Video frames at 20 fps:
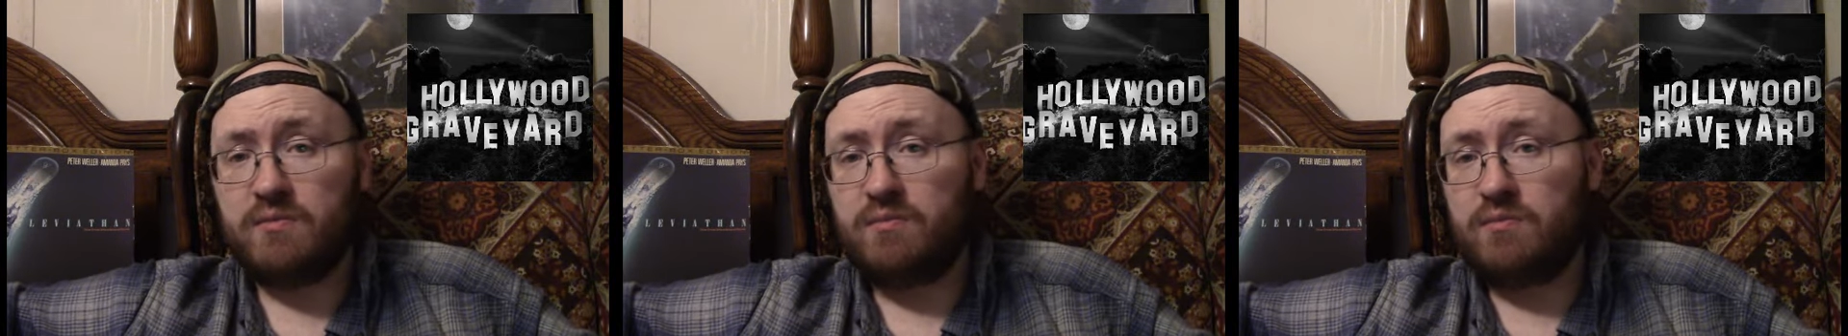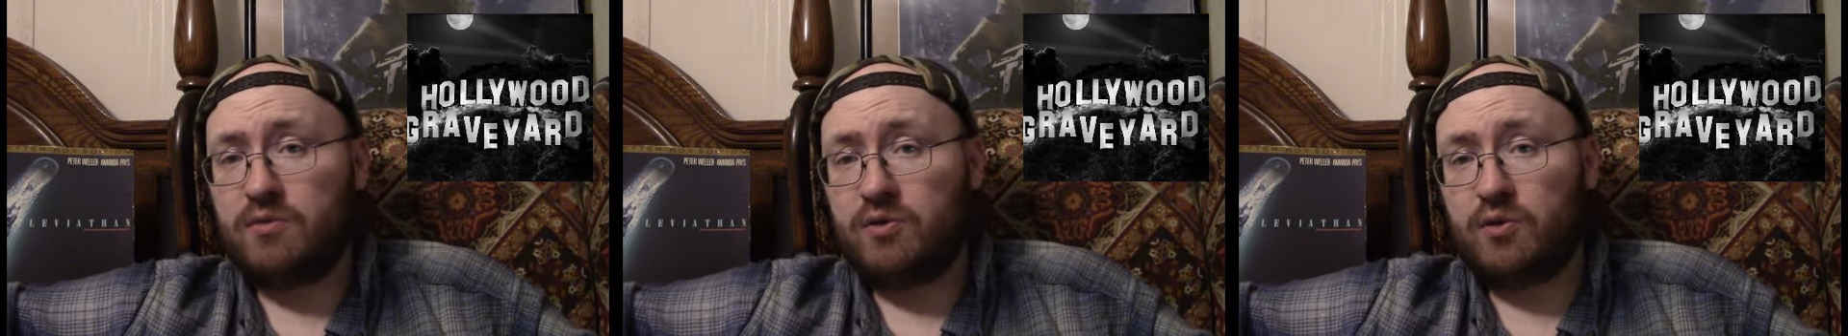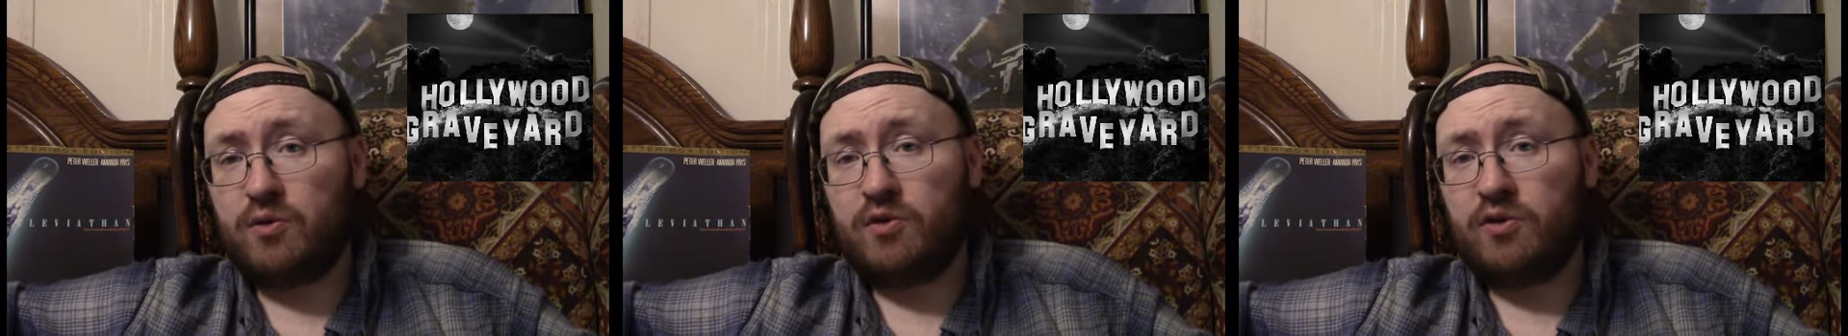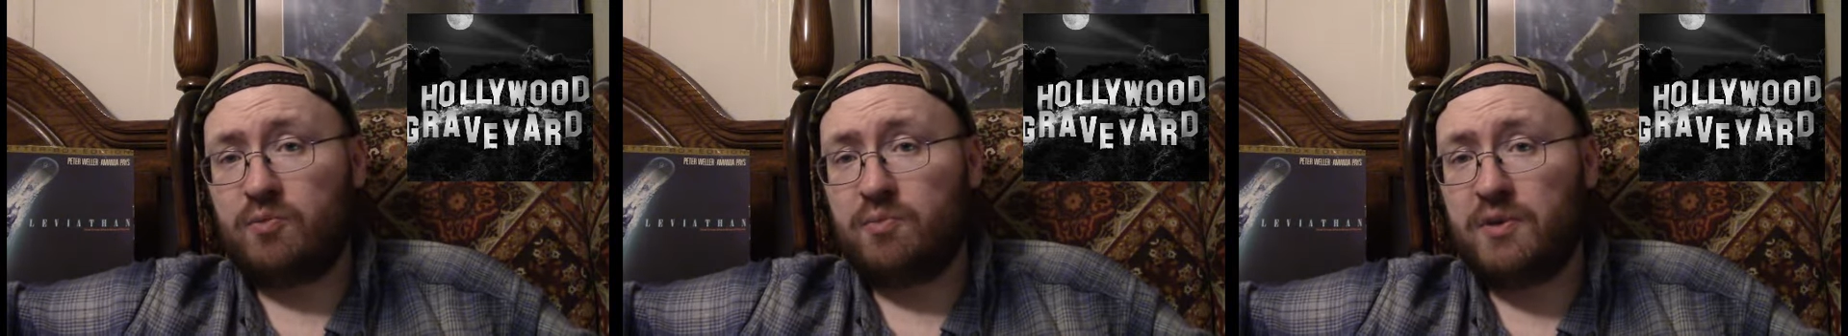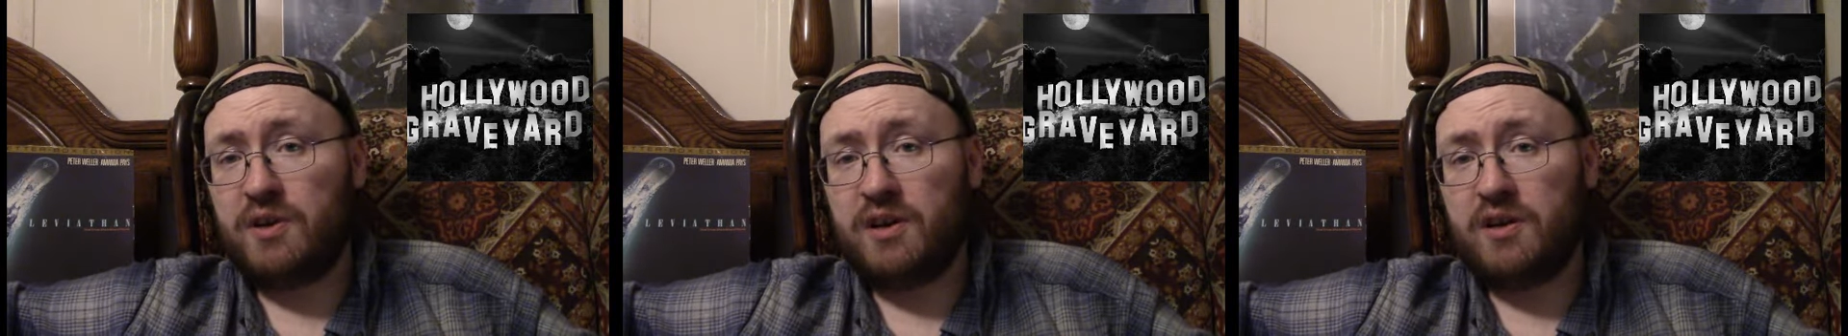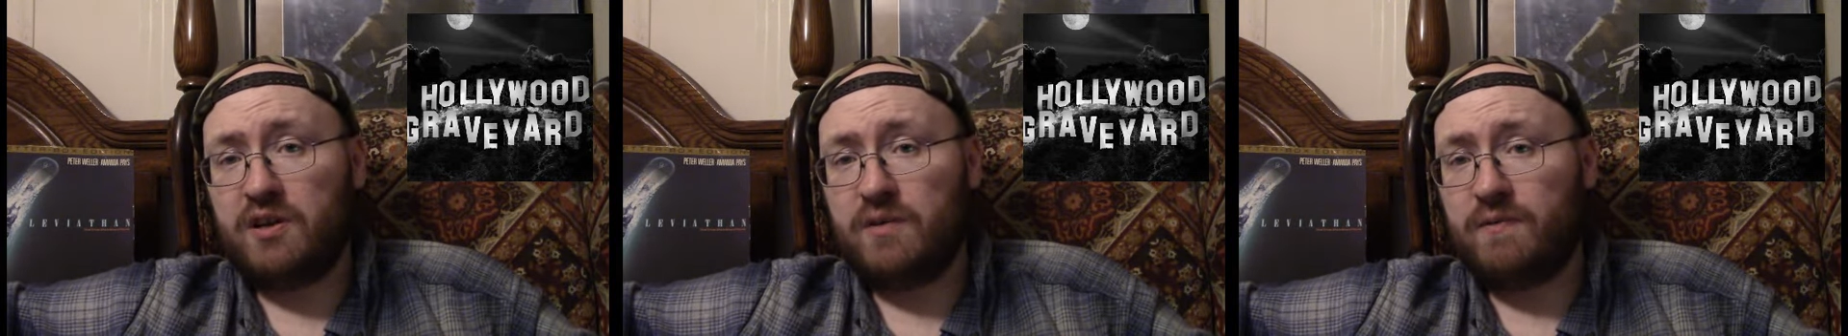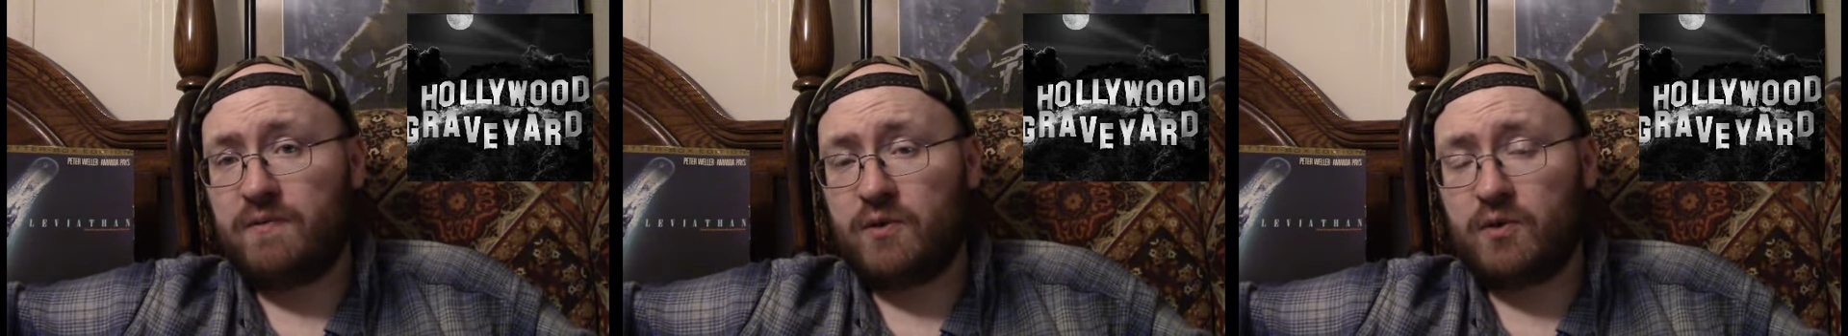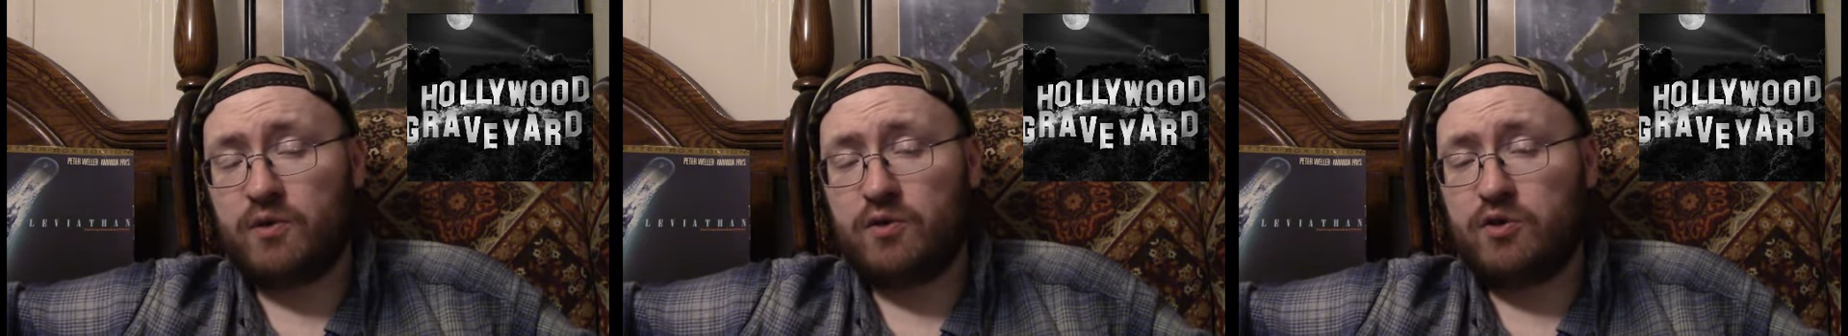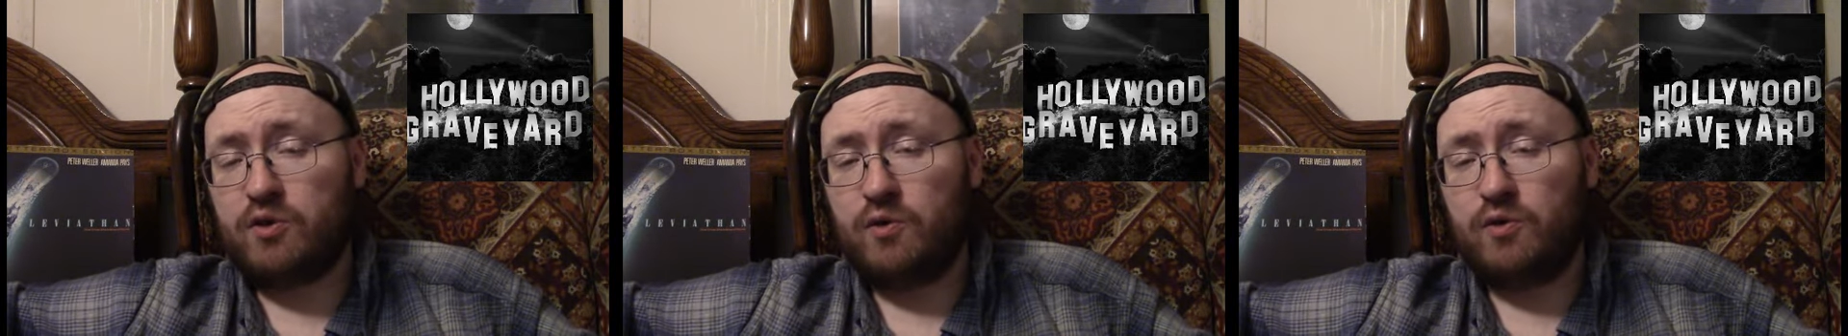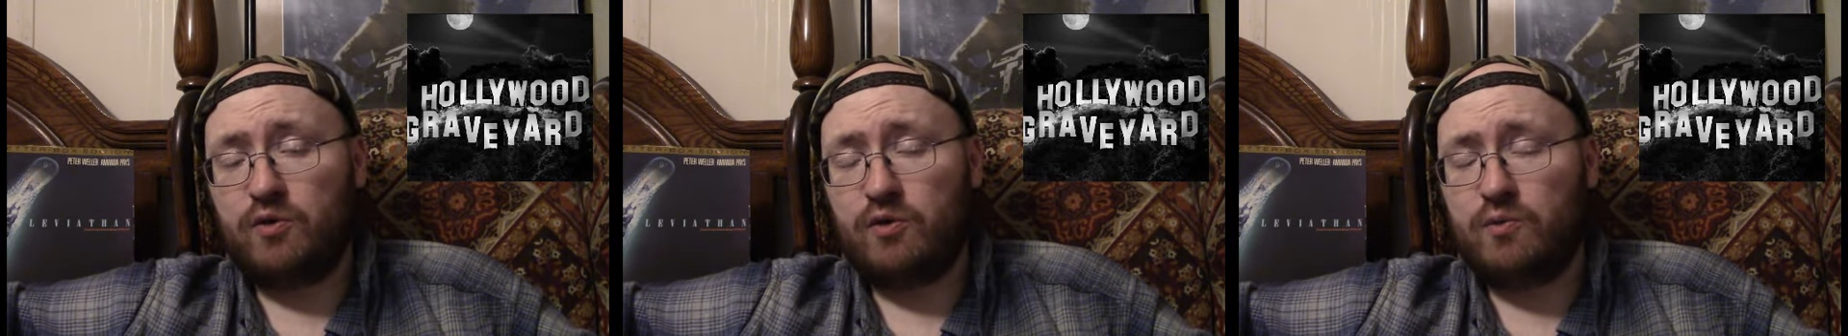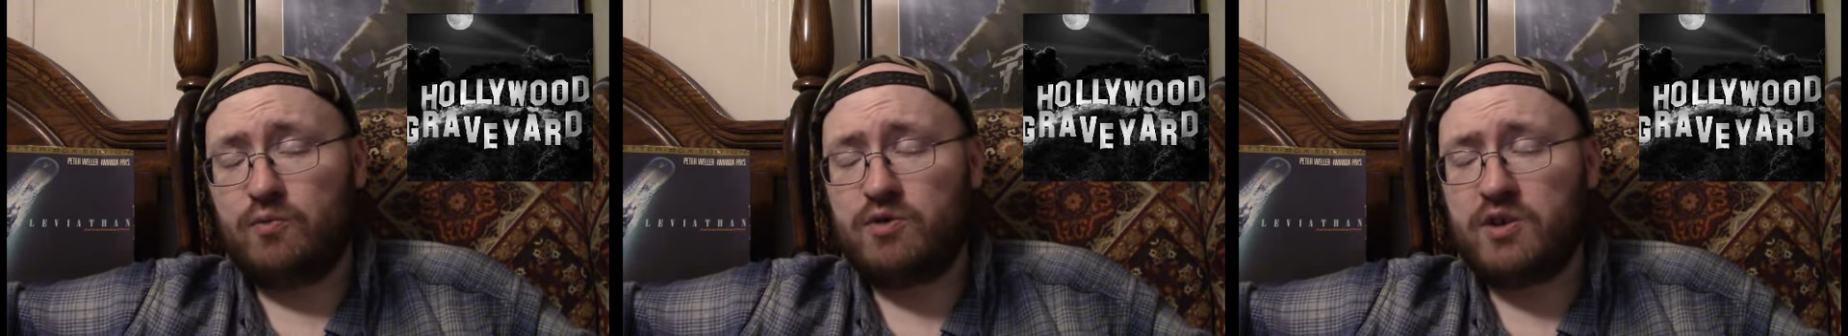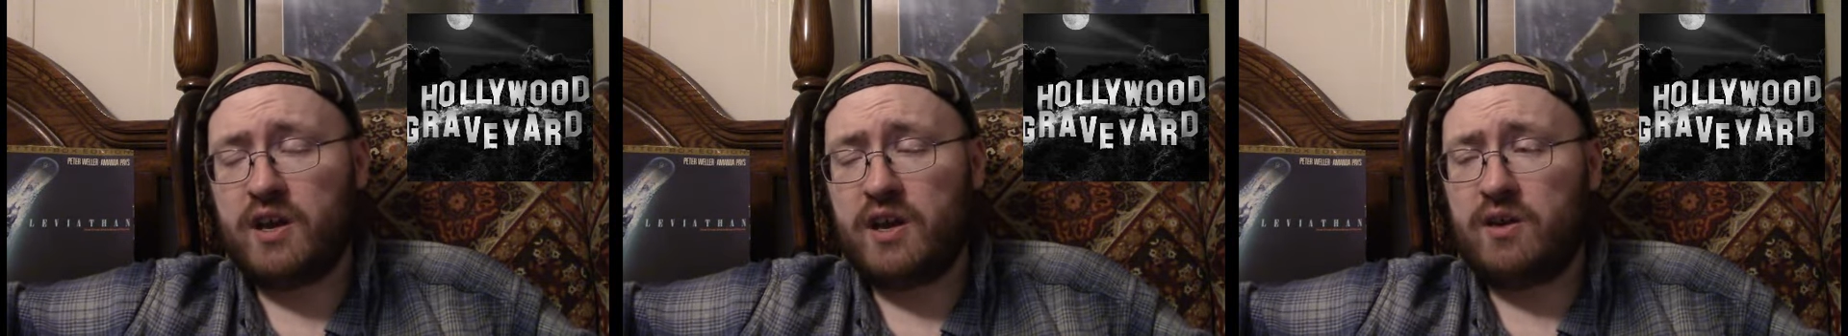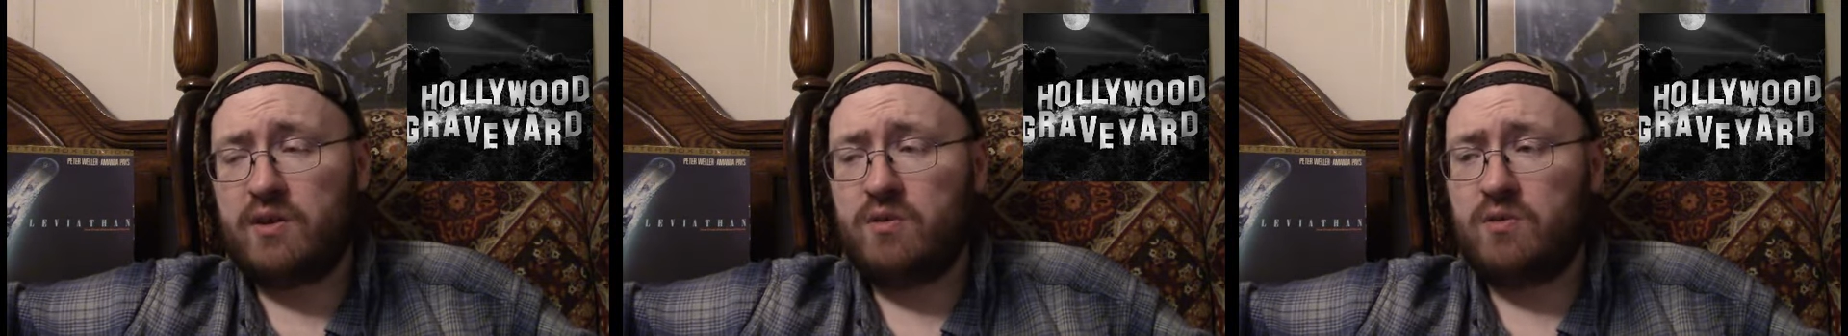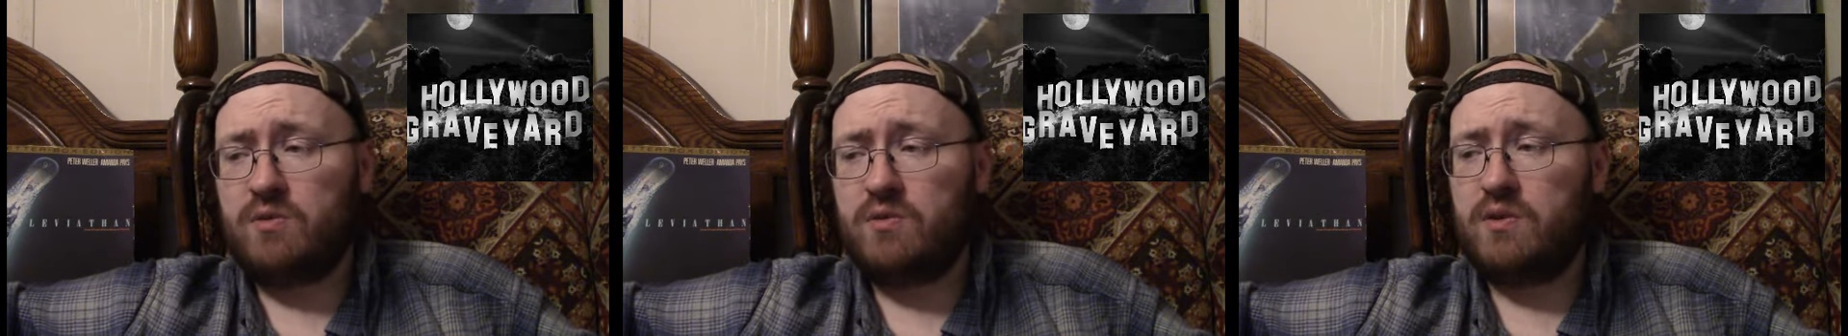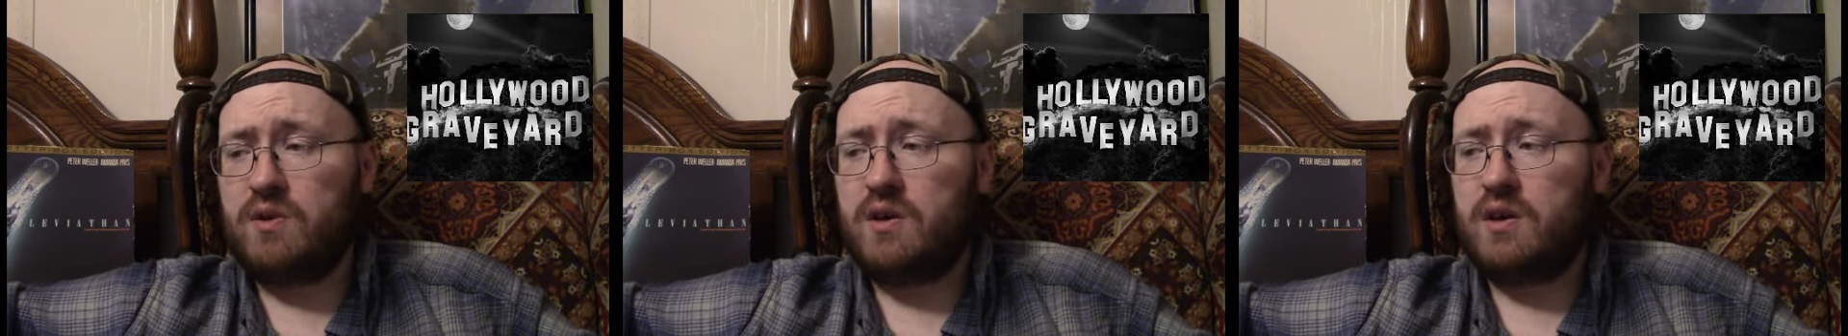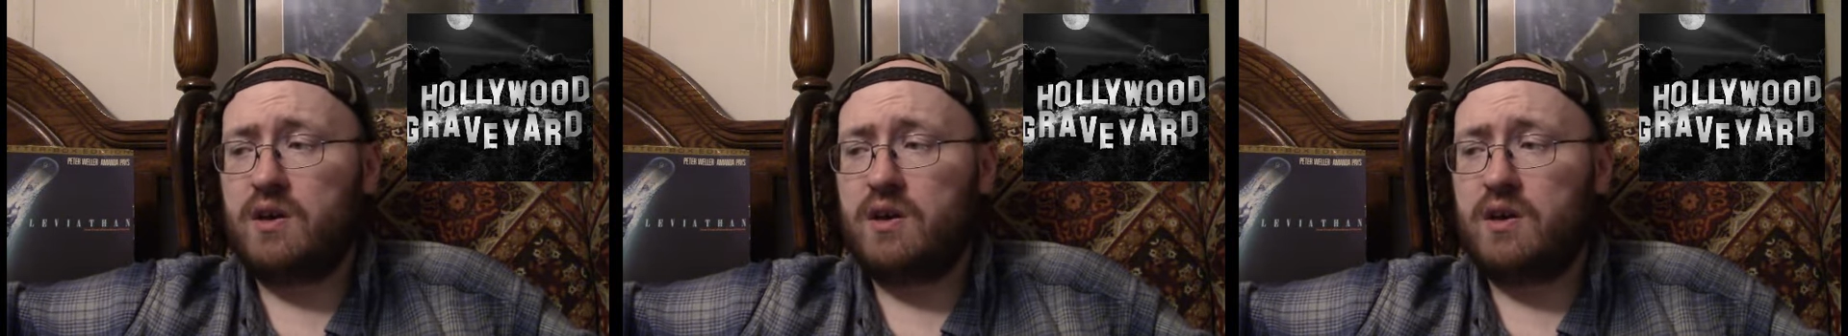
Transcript: so to speak, for a YouTube channel.